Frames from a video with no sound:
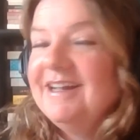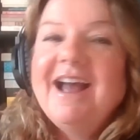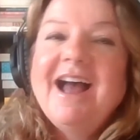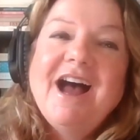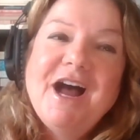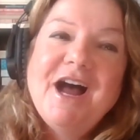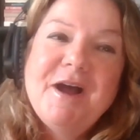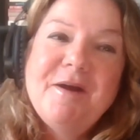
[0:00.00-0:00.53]

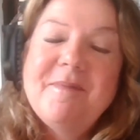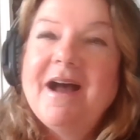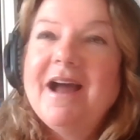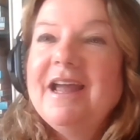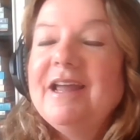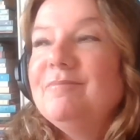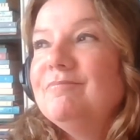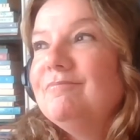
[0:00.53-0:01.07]

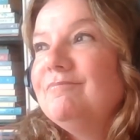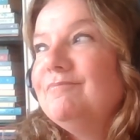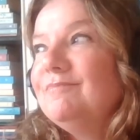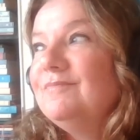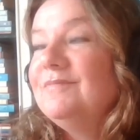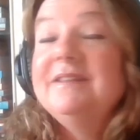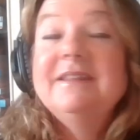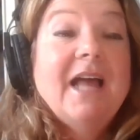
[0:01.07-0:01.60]

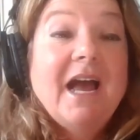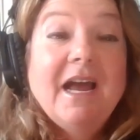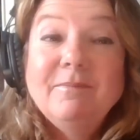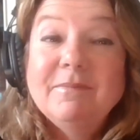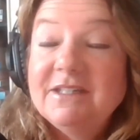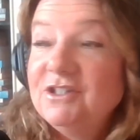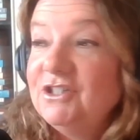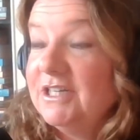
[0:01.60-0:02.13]

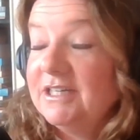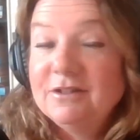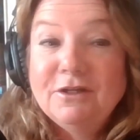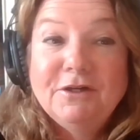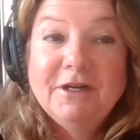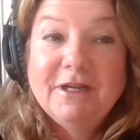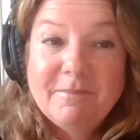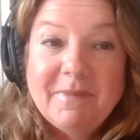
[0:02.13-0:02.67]
I'm legit
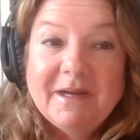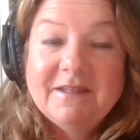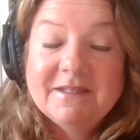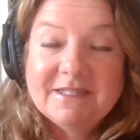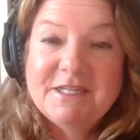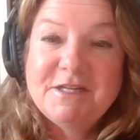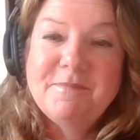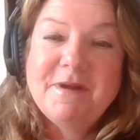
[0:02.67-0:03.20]
learning by the
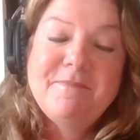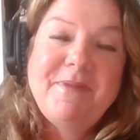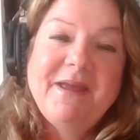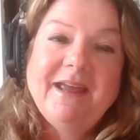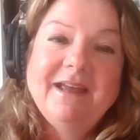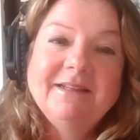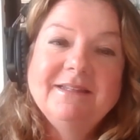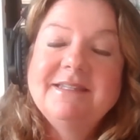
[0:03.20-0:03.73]
seat of my
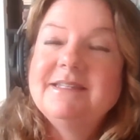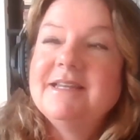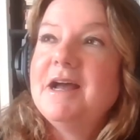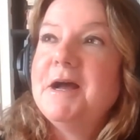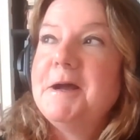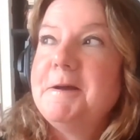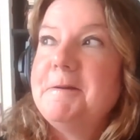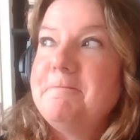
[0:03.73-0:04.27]
pants.
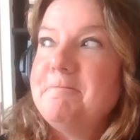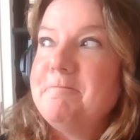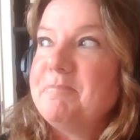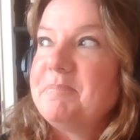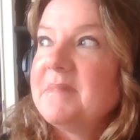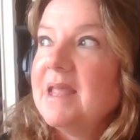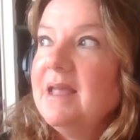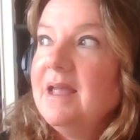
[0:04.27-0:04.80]

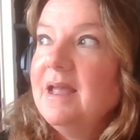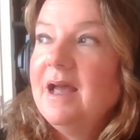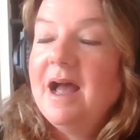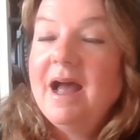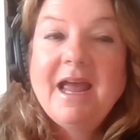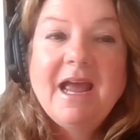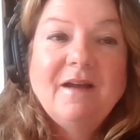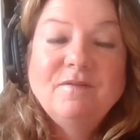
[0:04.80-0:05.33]
I
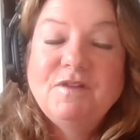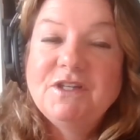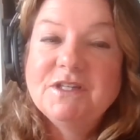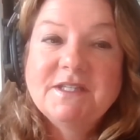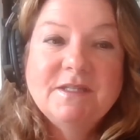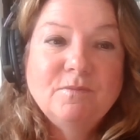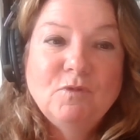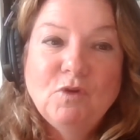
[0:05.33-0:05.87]
have
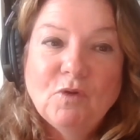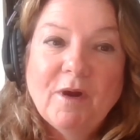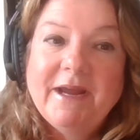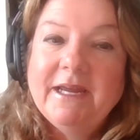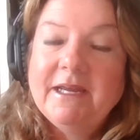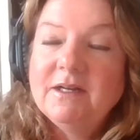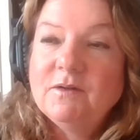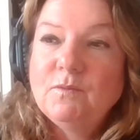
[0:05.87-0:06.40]
just some
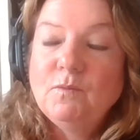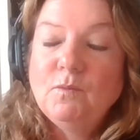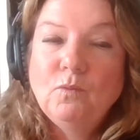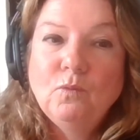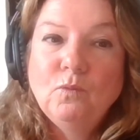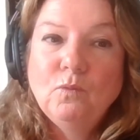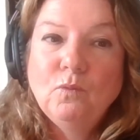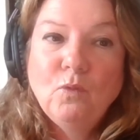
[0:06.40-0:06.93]
great
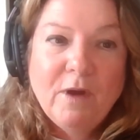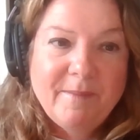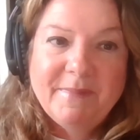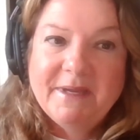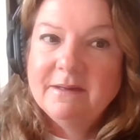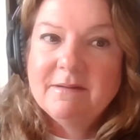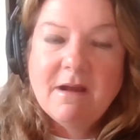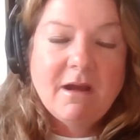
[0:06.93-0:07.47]

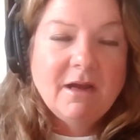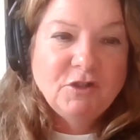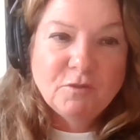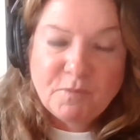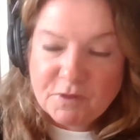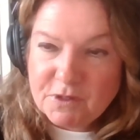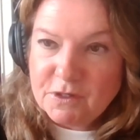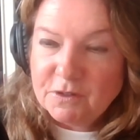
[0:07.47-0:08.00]
women
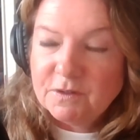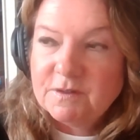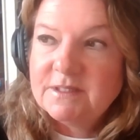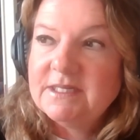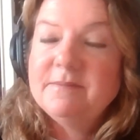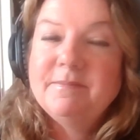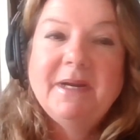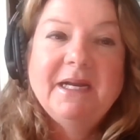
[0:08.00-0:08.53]

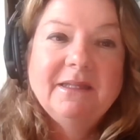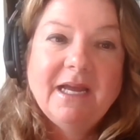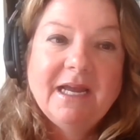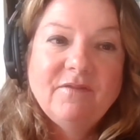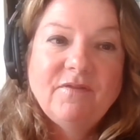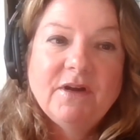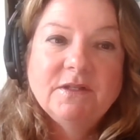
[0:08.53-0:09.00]
entrepreneurs in my life.